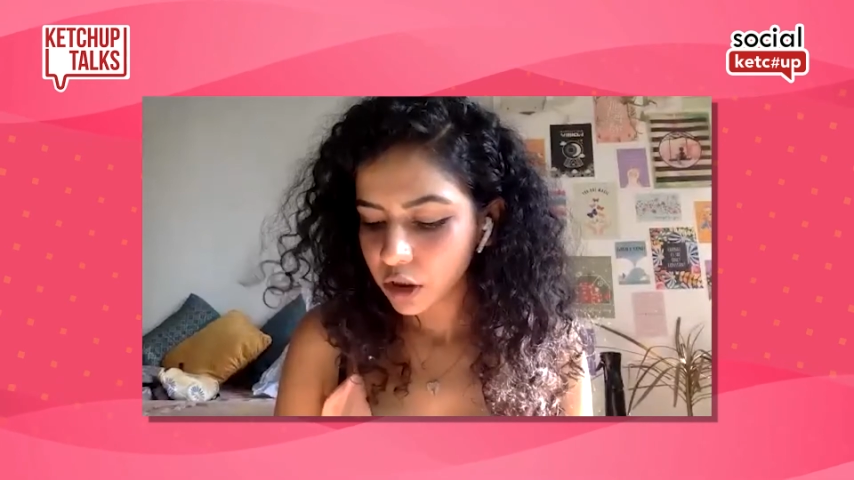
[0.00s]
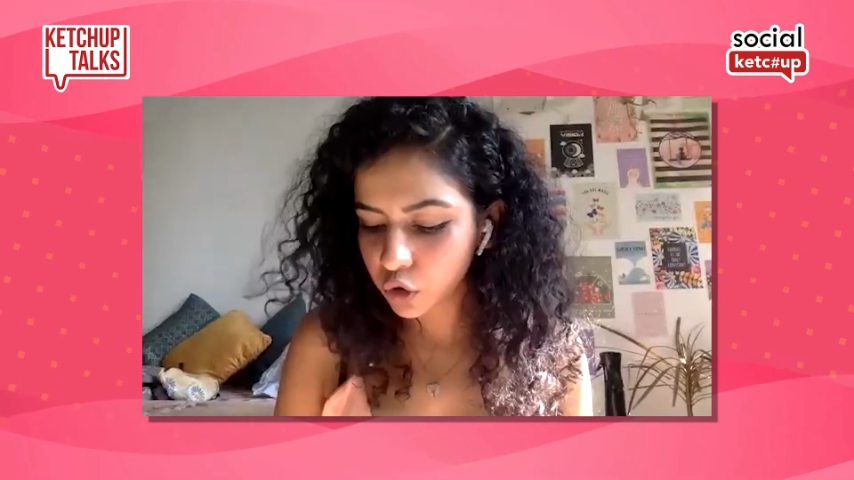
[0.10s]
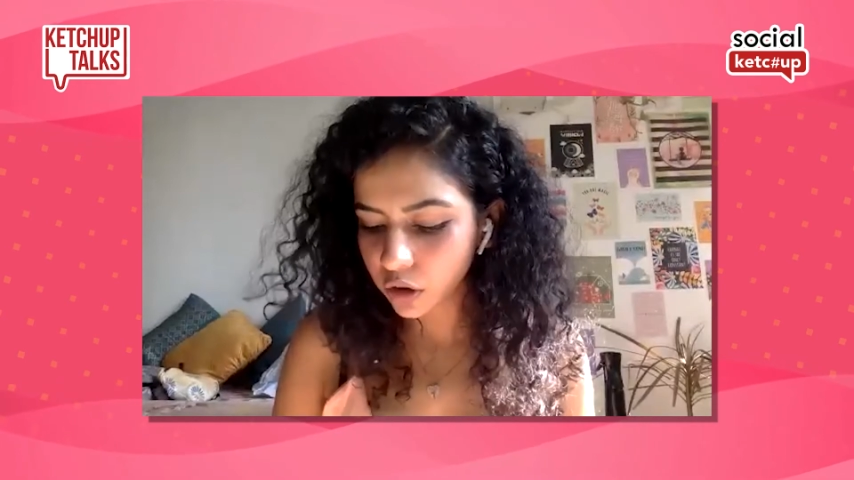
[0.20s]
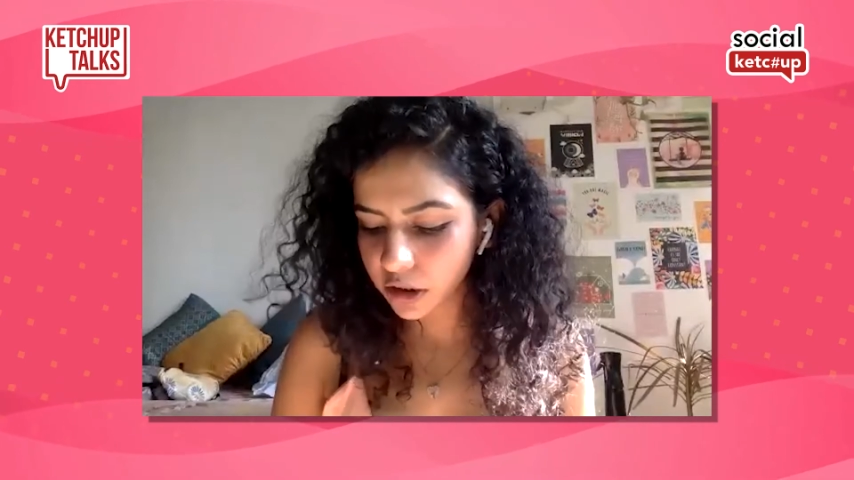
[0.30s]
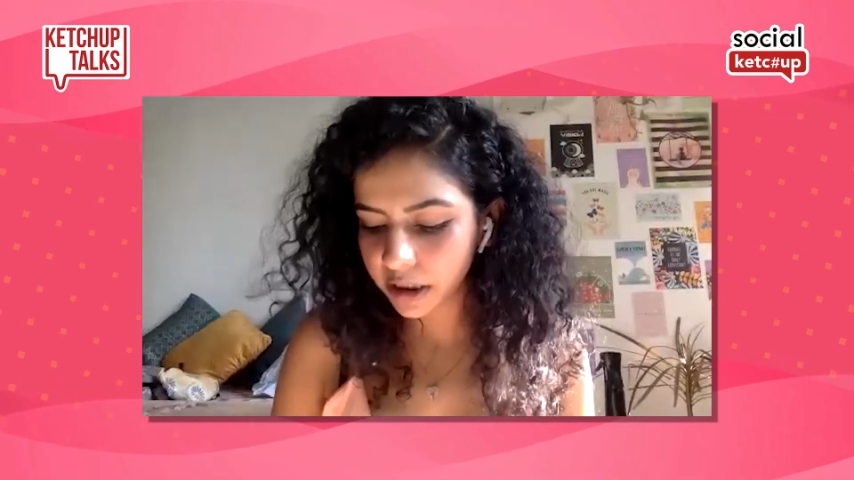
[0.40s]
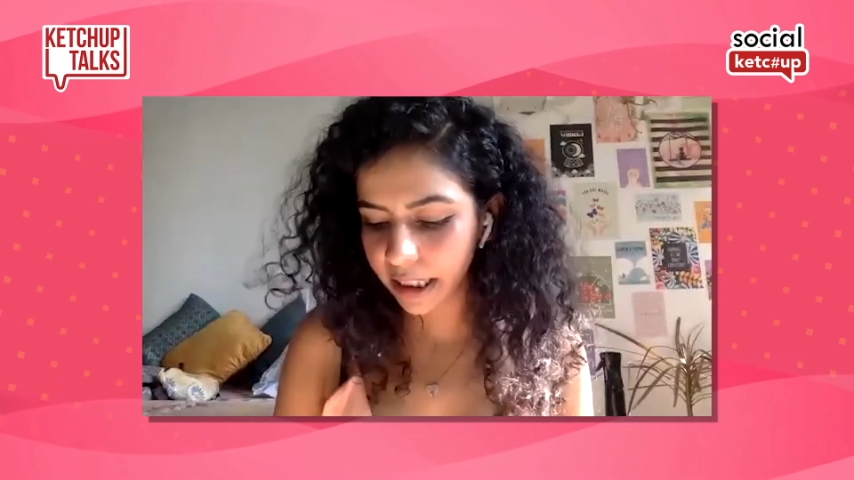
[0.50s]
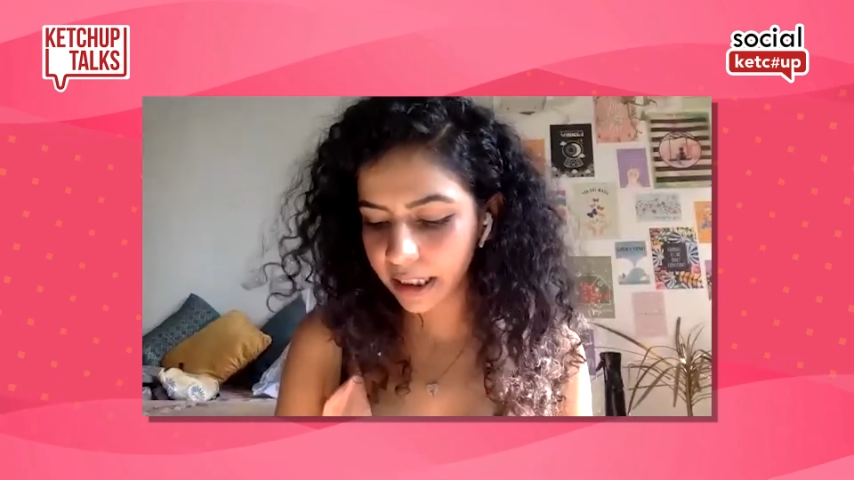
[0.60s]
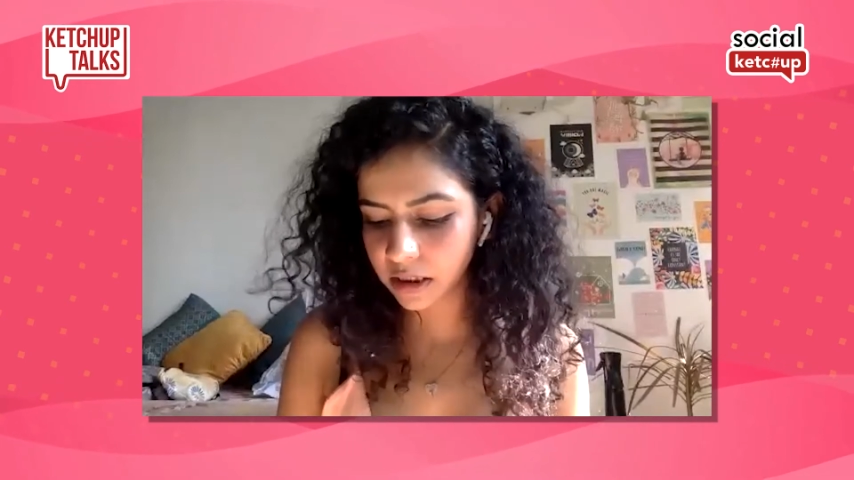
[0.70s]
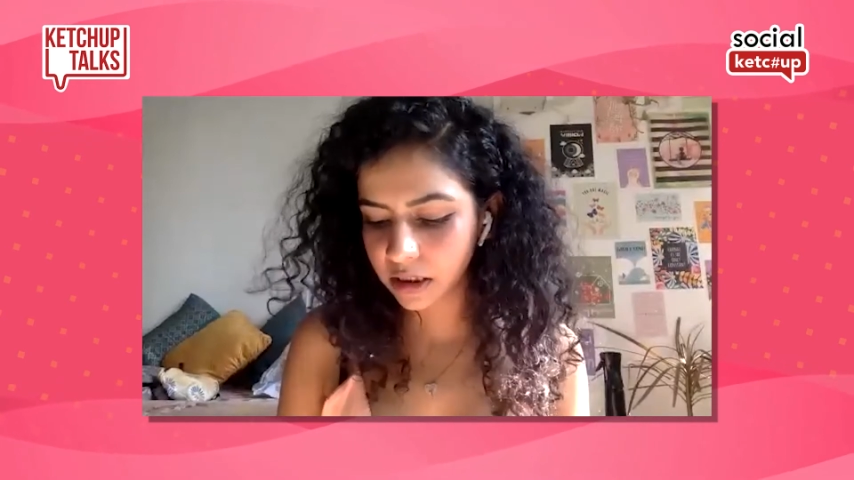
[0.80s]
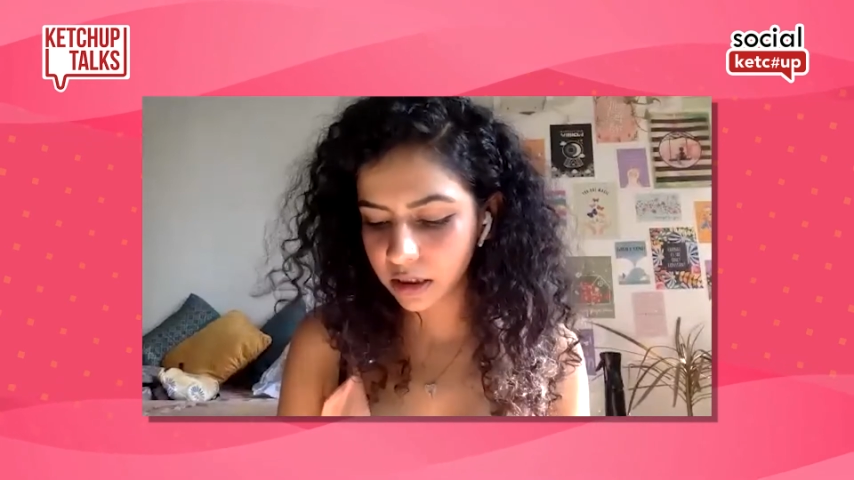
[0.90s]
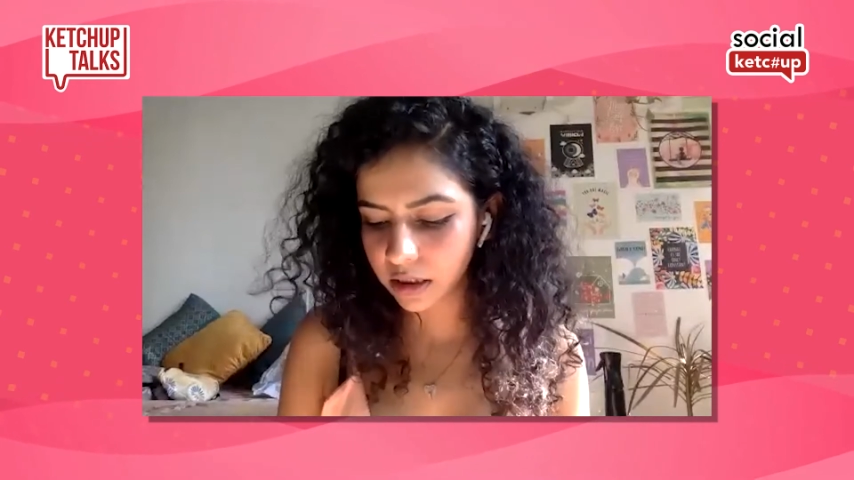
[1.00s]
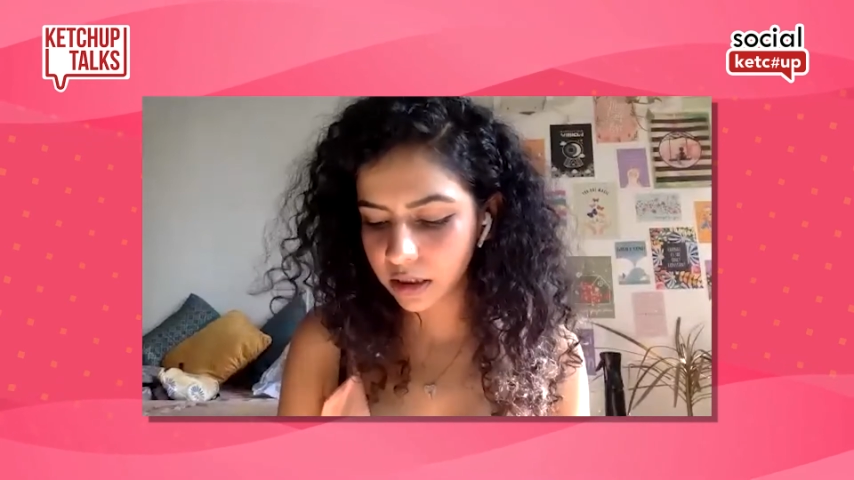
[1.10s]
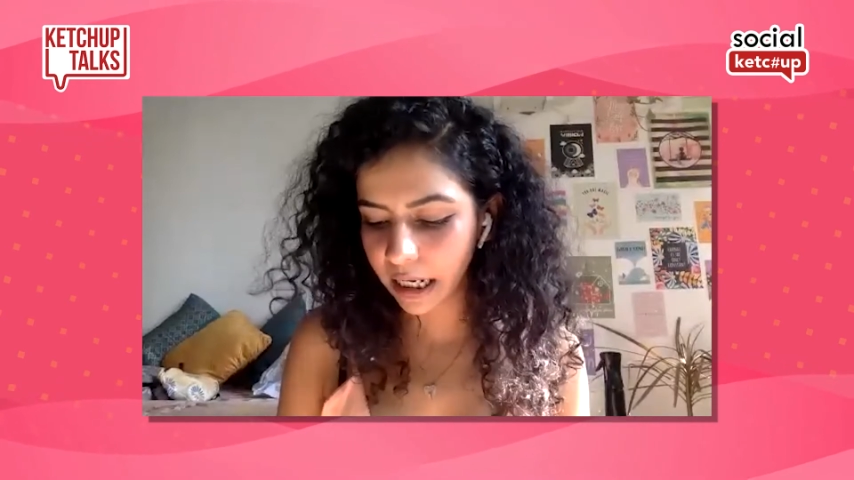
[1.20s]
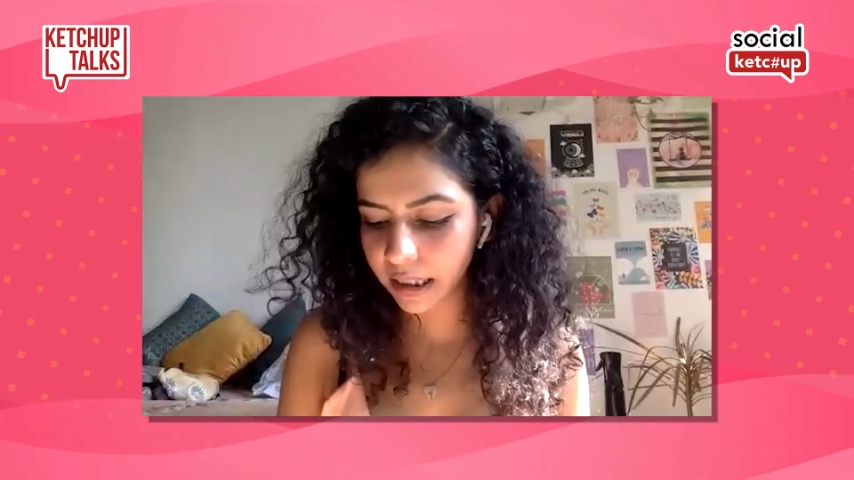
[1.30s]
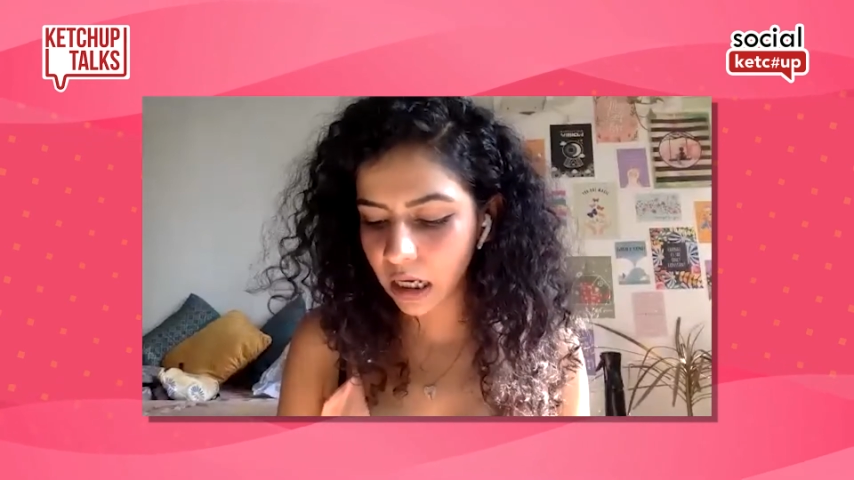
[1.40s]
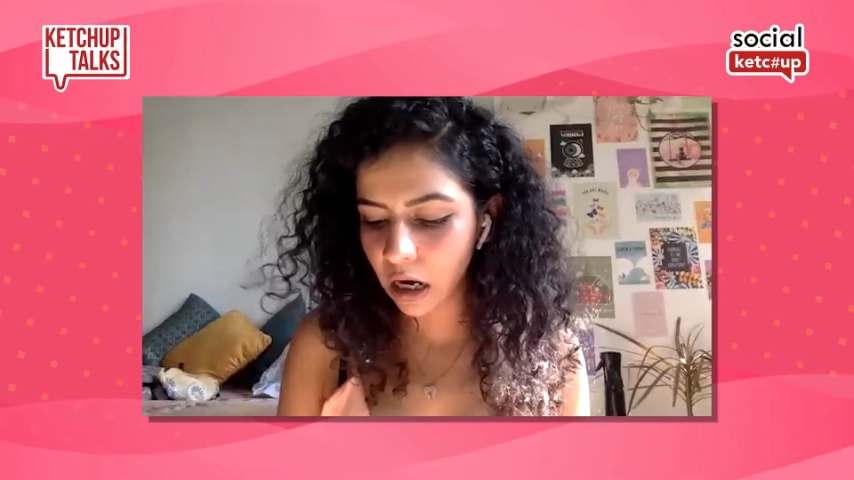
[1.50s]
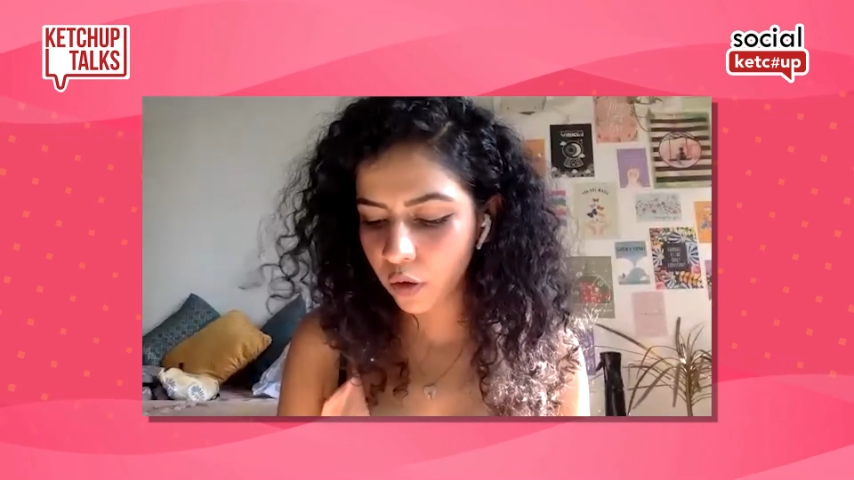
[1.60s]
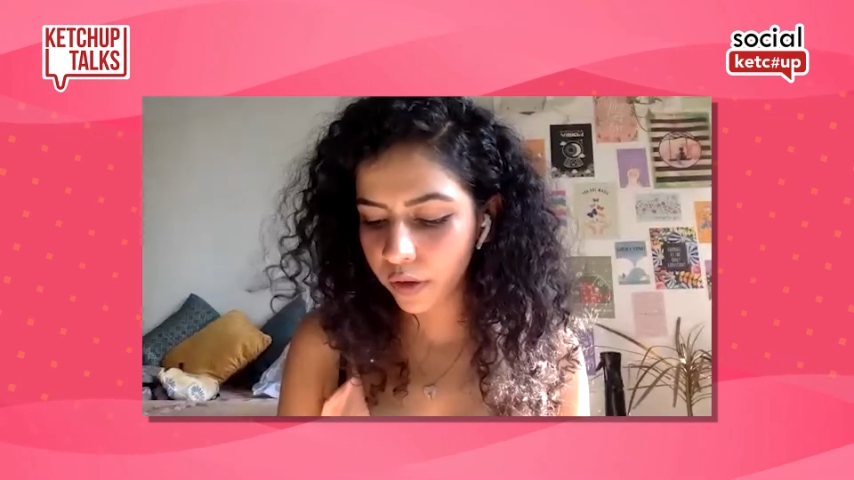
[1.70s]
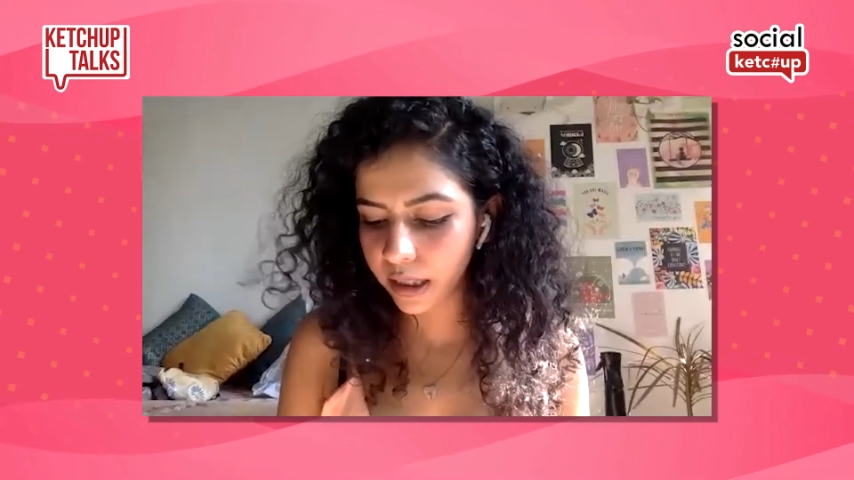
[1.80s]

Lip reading: should change right now